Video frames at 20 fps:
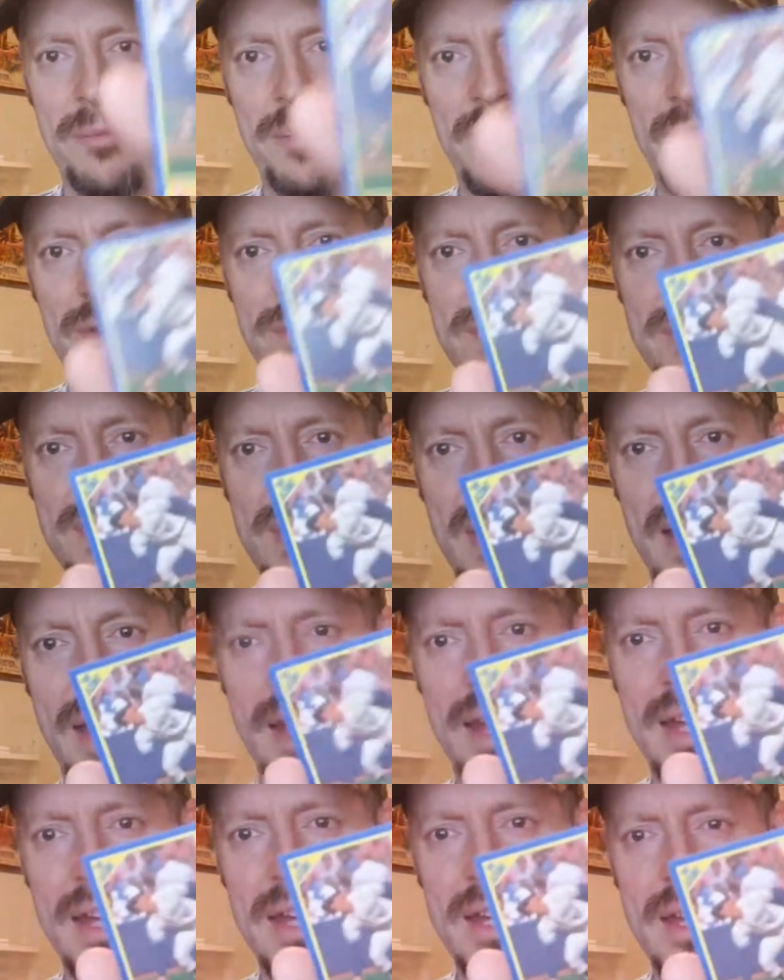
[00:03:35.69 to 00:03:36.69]
He was,
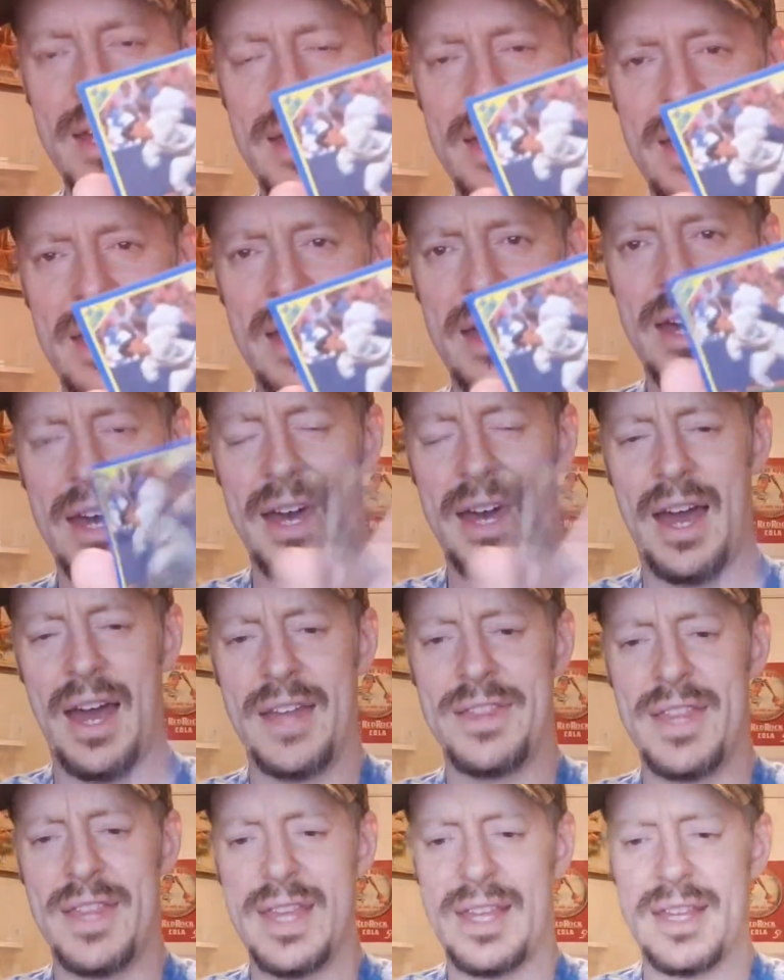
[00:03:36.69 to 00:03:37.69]
I
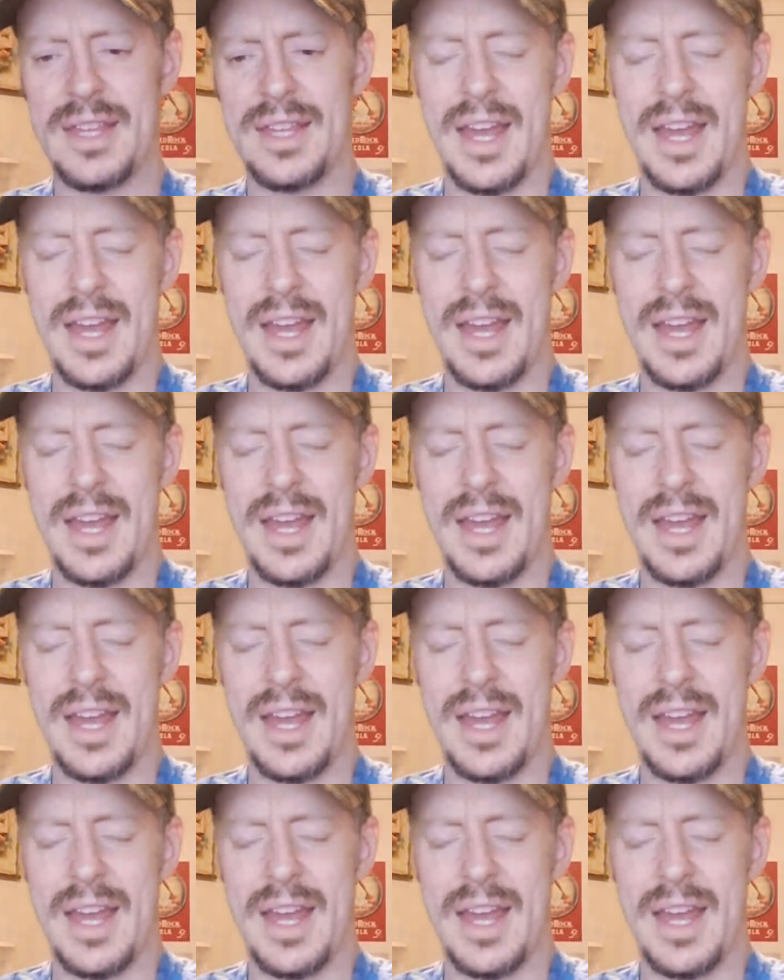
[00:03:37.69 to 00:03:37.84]
think,